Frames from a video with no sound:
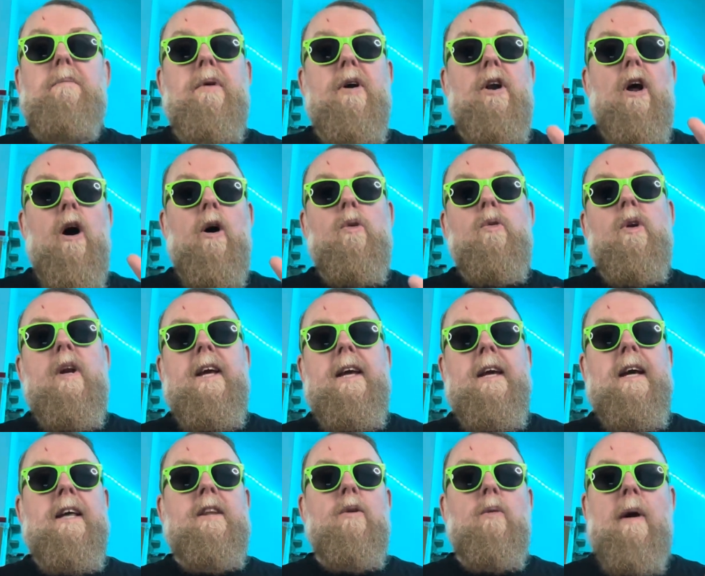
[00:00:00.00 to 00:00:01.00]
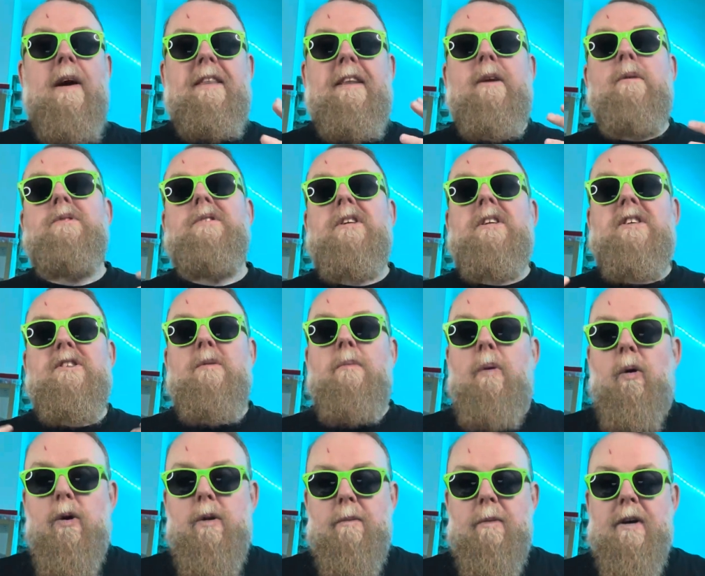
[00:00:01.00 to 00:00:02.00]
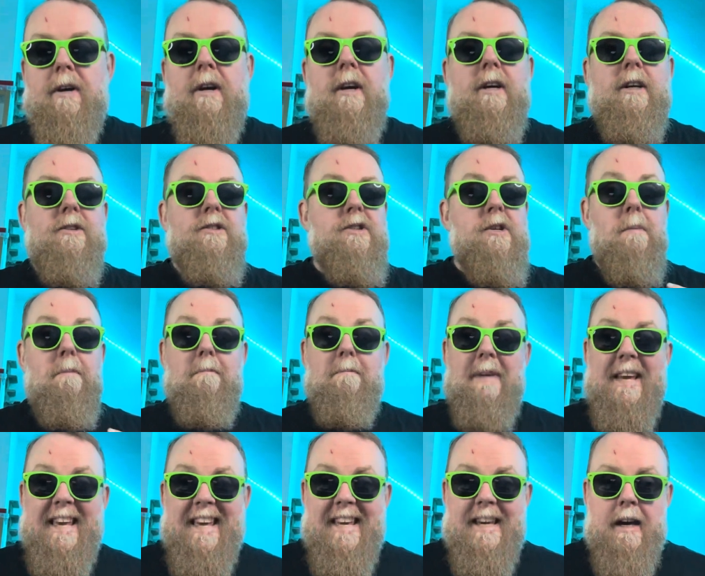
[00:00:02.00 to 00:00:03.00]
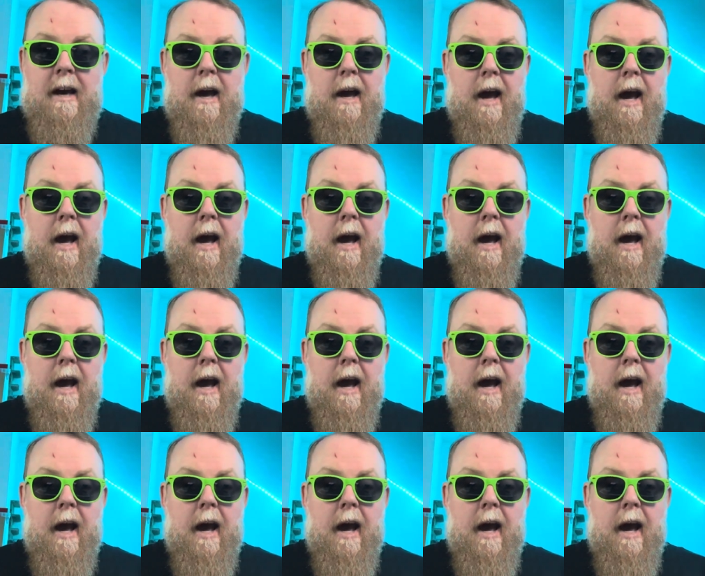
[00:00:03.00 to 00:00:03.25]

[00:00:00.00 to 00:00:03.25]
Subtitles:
but only in the way that it was a disappointment to me.